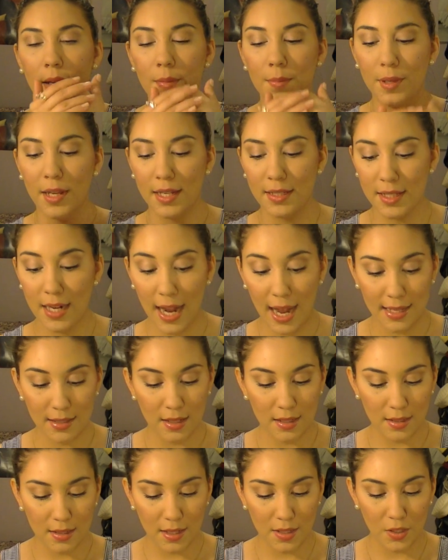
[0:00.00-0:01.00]
because it has
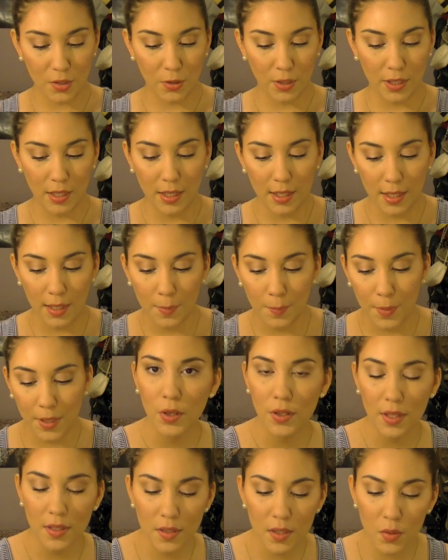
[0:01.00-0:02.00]
that sunscreen in it.
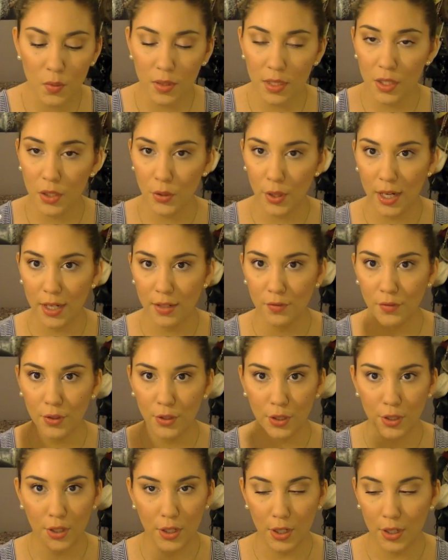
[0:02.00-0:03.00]
But this is really great for
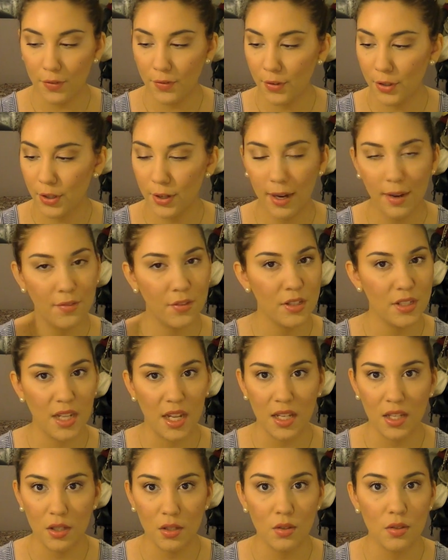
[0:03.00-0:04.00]
your
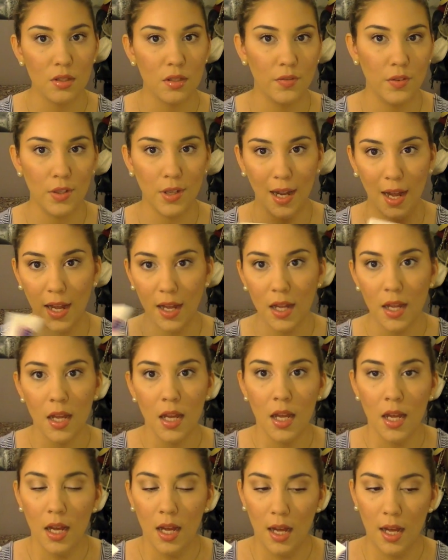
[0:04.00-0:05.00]
everyday use if you're not
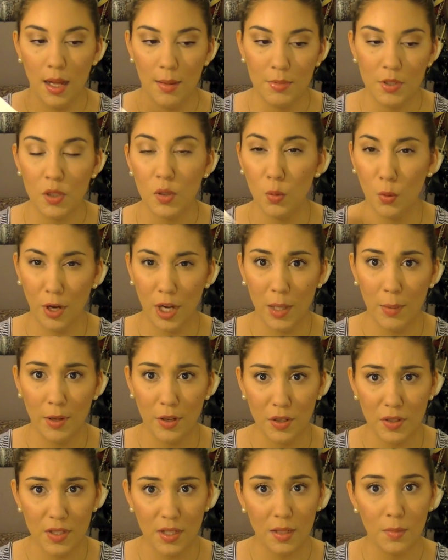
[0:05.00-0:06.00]
too worried about
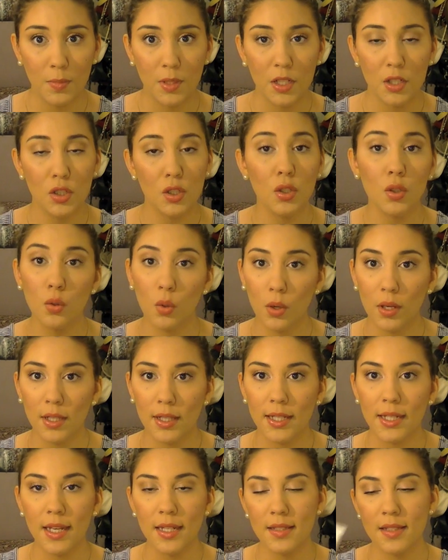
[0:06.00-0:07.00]
your skin being too
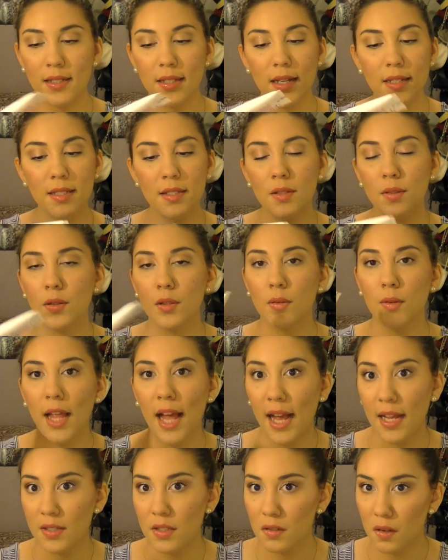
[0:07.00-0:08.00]
oily, because it doesn't
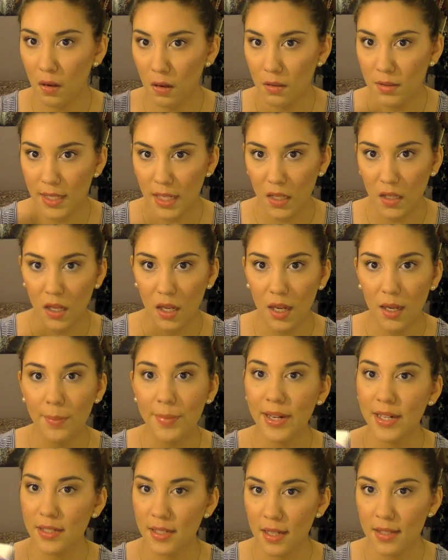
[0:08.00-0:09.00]
last all day long,
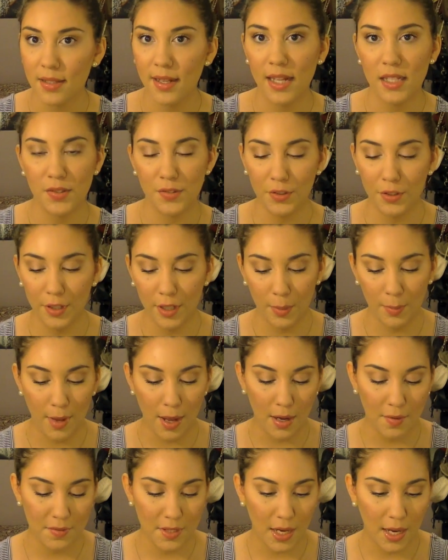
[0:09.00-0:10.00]
but it does last for a good
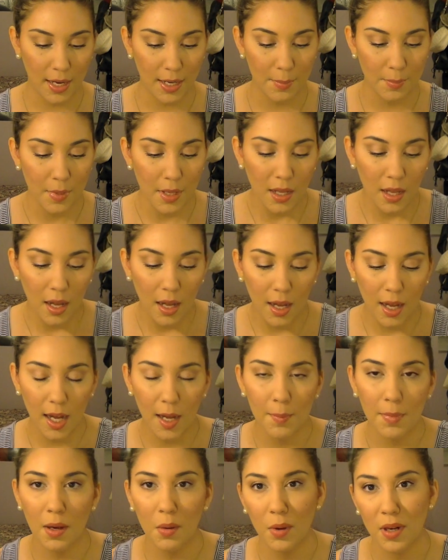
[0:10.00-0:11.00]
amount of time.
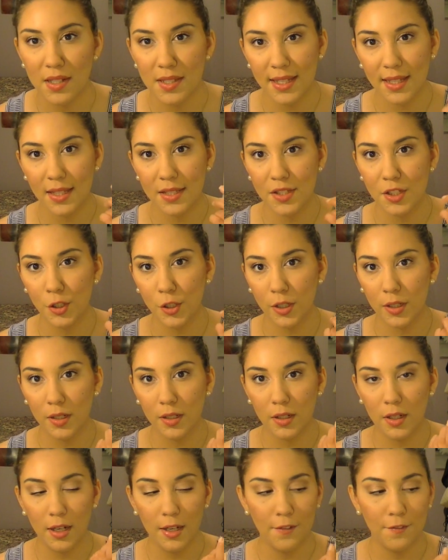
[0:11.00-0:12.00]
I want to say the
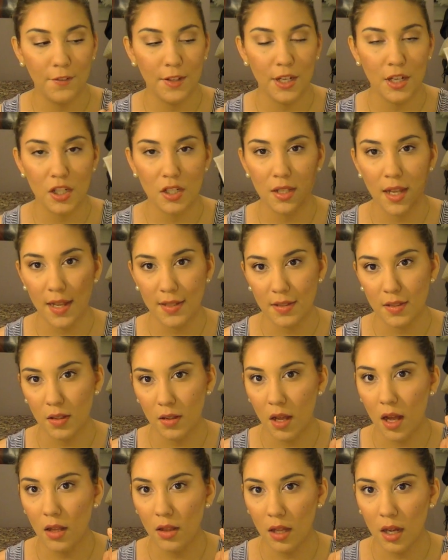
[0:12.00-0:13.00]
Secret Finish lasts a
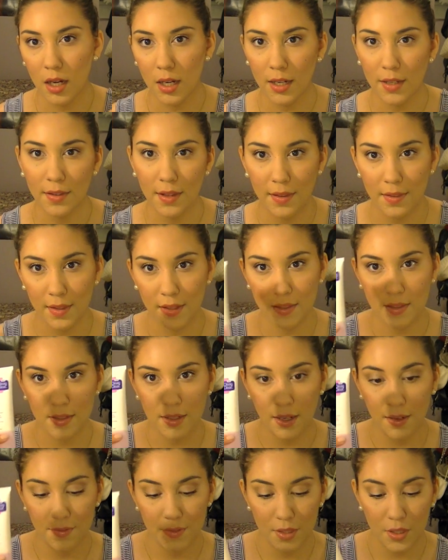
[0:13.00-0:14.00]
lot longer than this
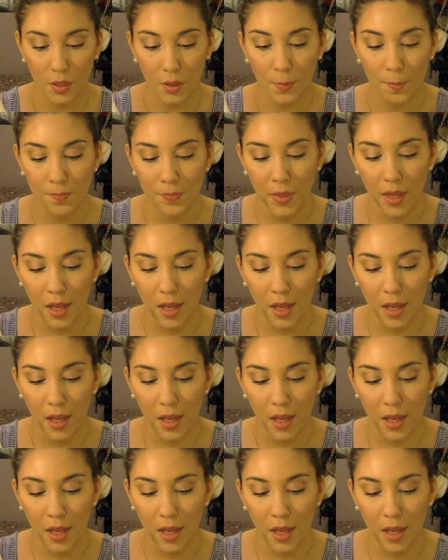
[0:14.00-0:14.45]
stuff. So